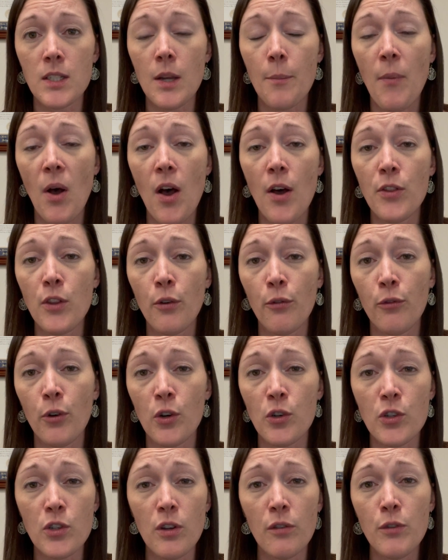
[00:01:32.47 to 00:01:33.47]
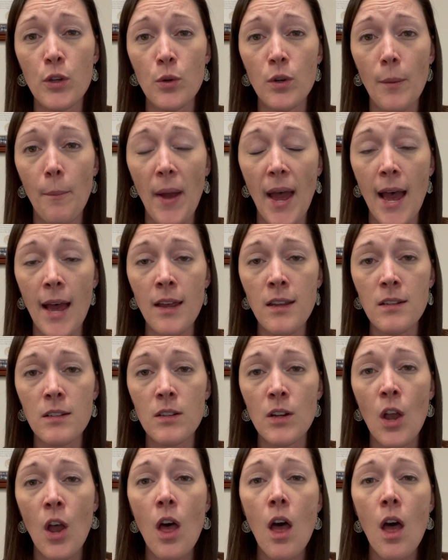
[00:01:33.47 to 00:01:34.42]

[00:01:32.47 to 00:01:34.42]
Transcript: upon the first of you to pass